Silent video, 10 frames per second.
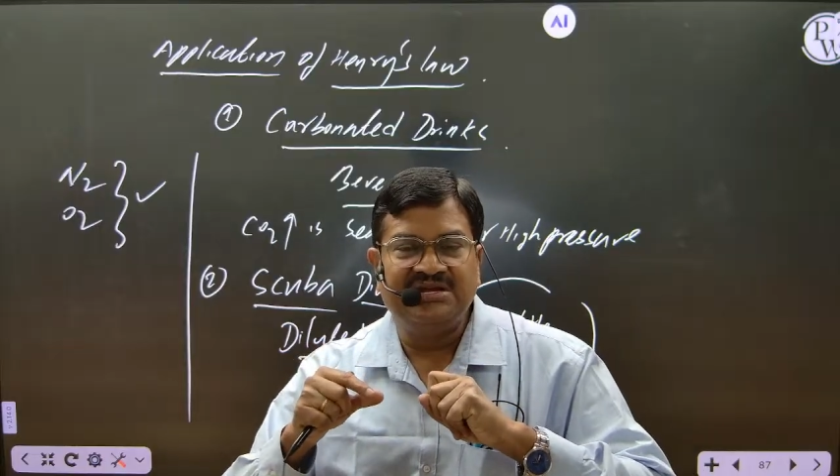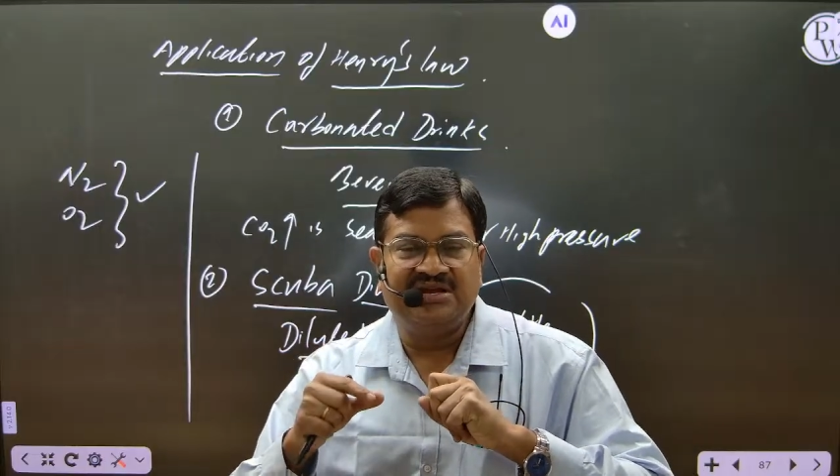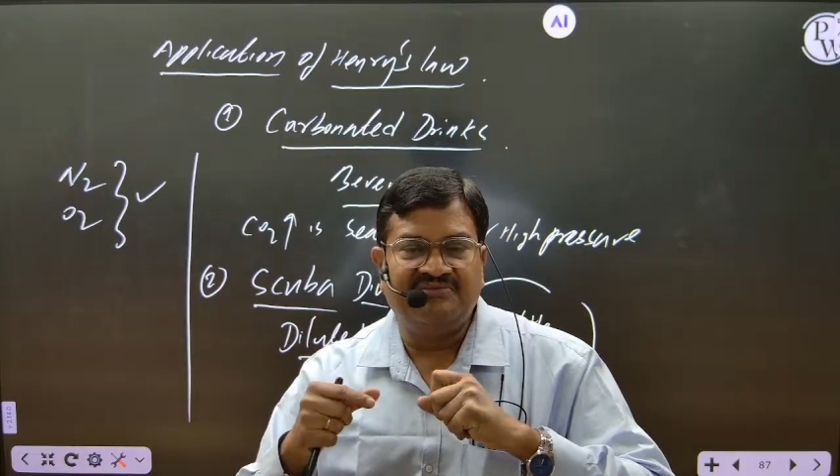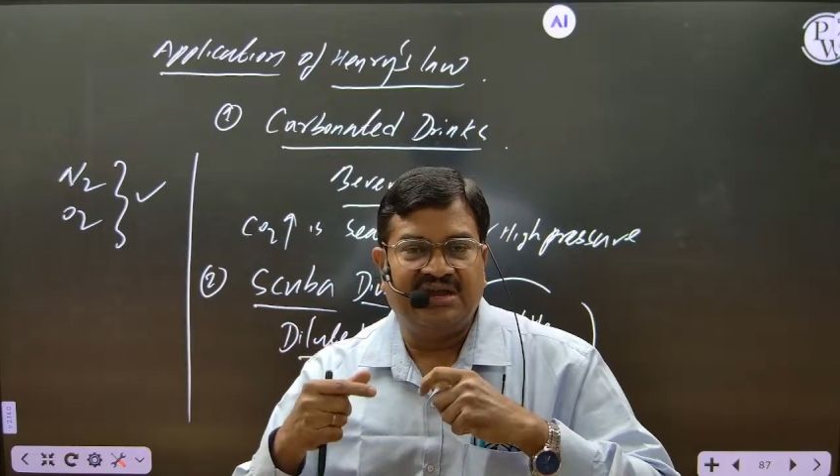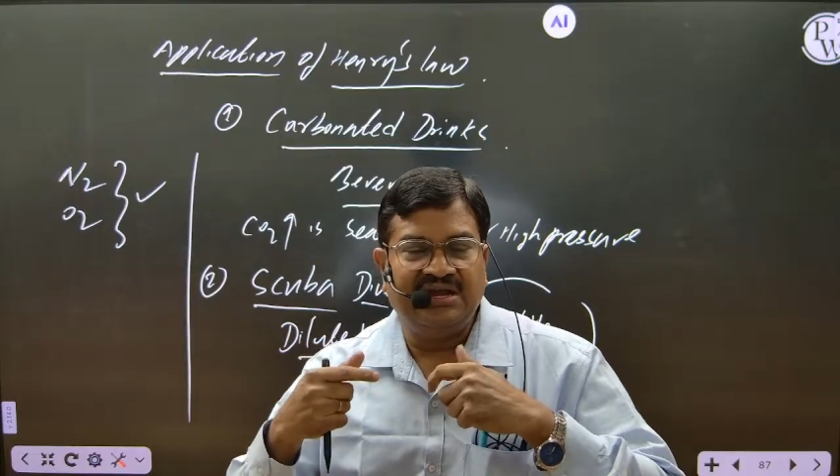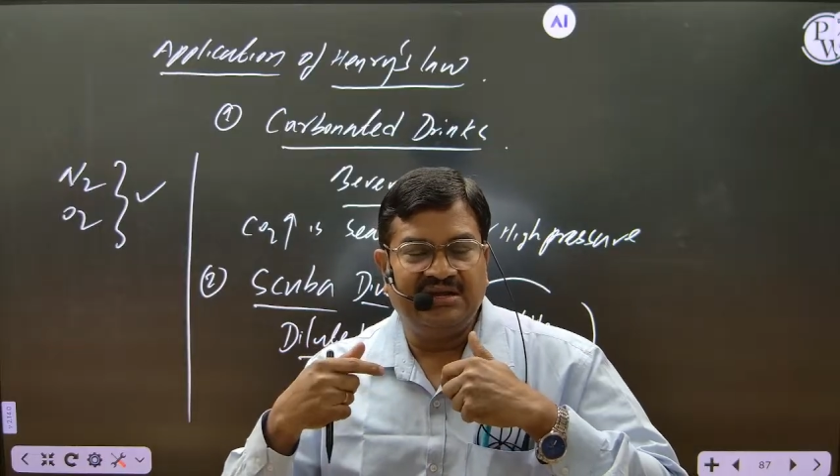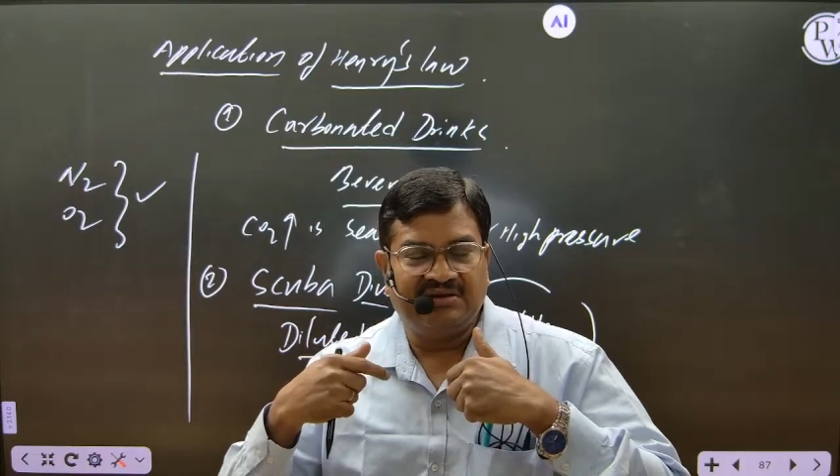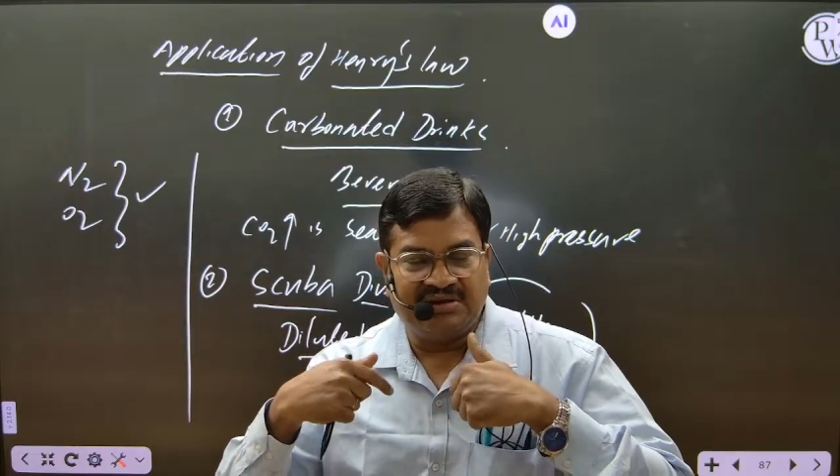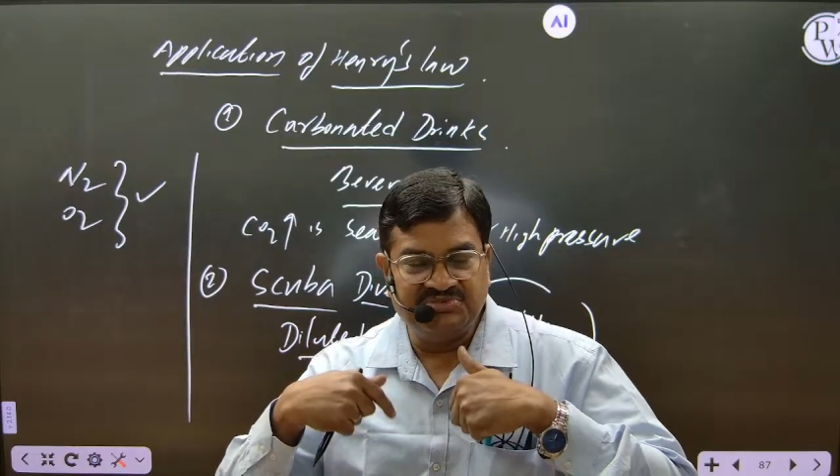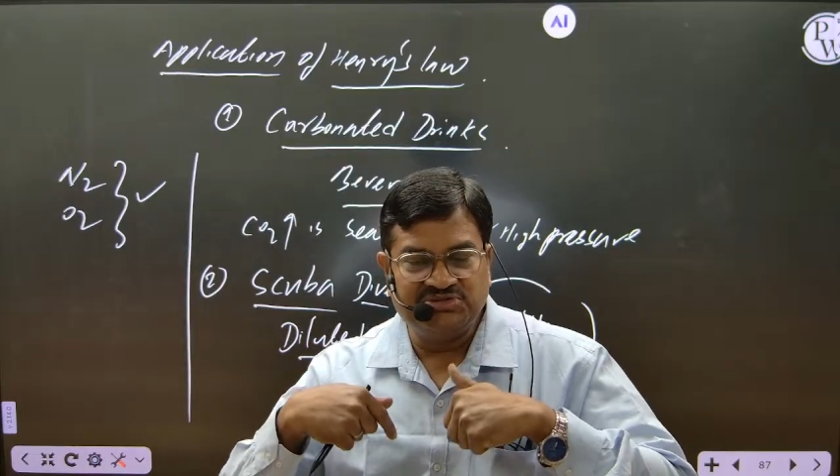when it
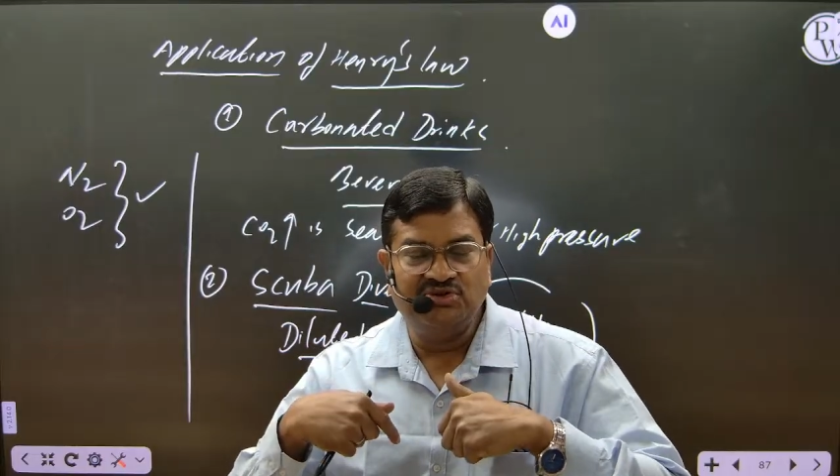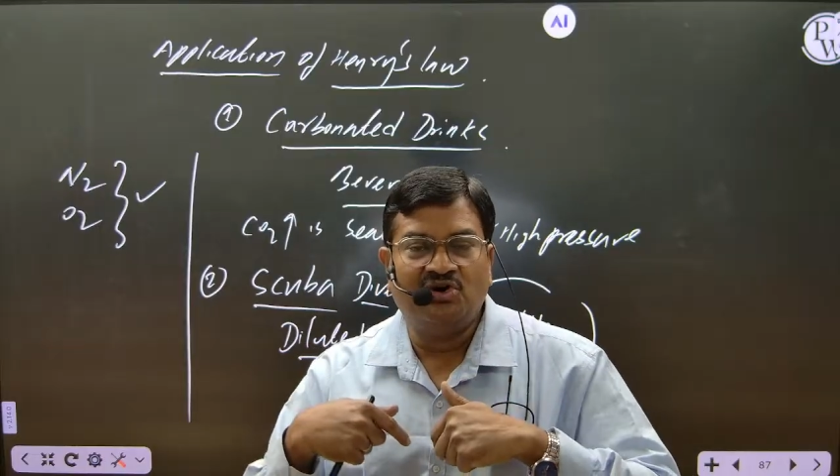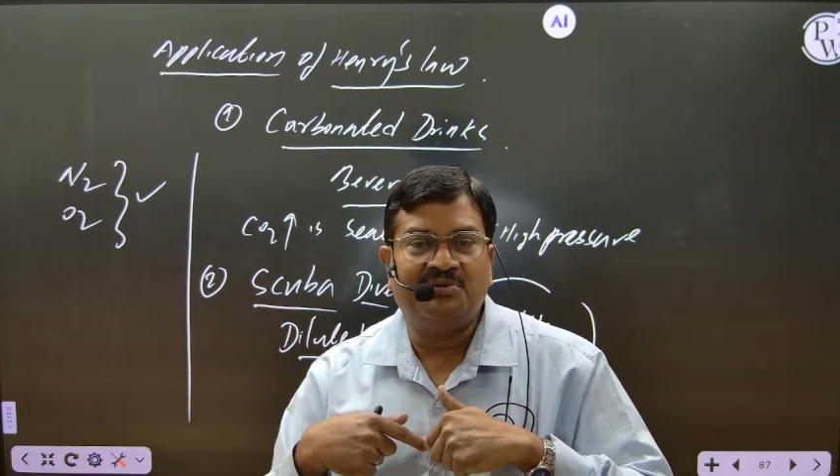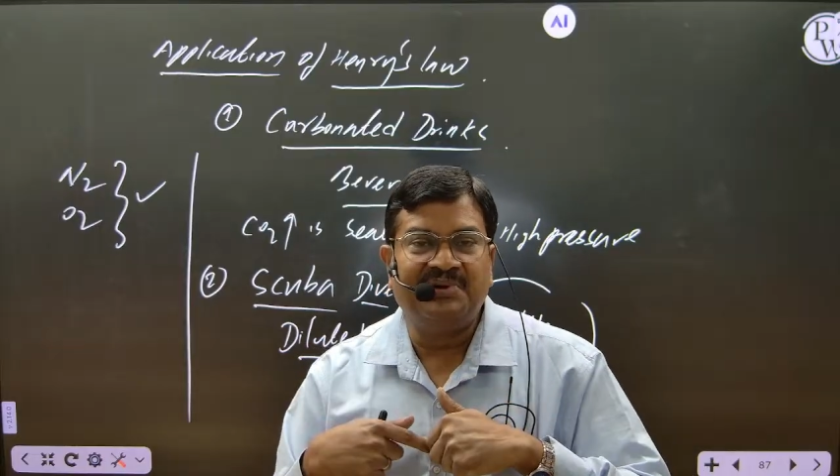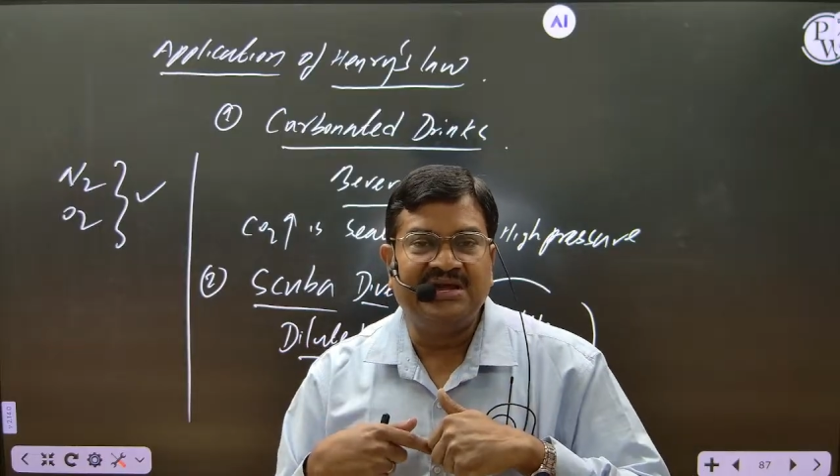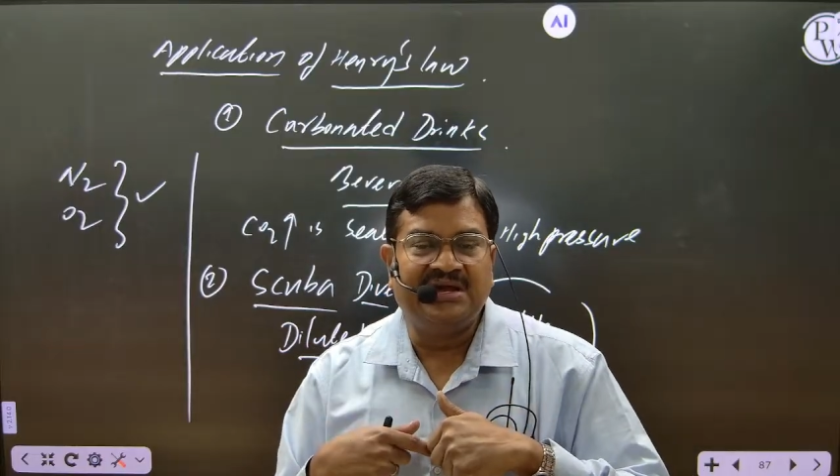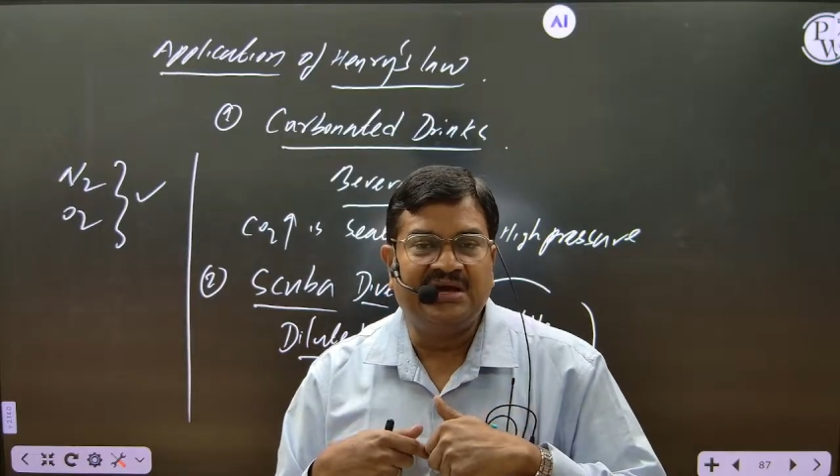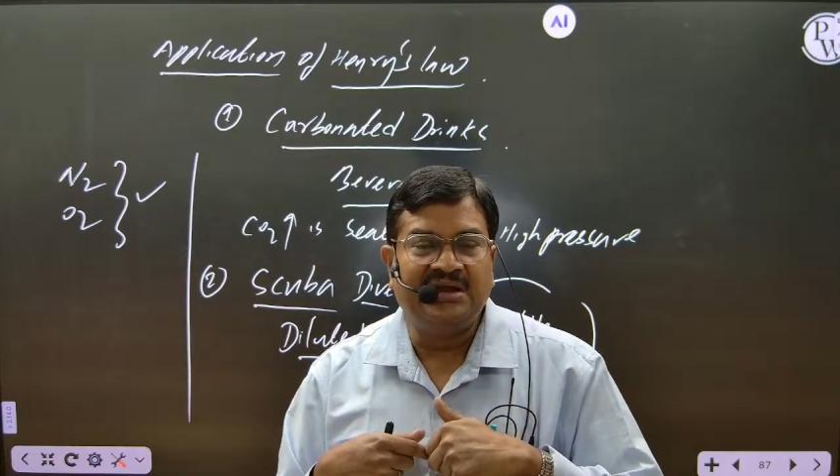comes to low pressure,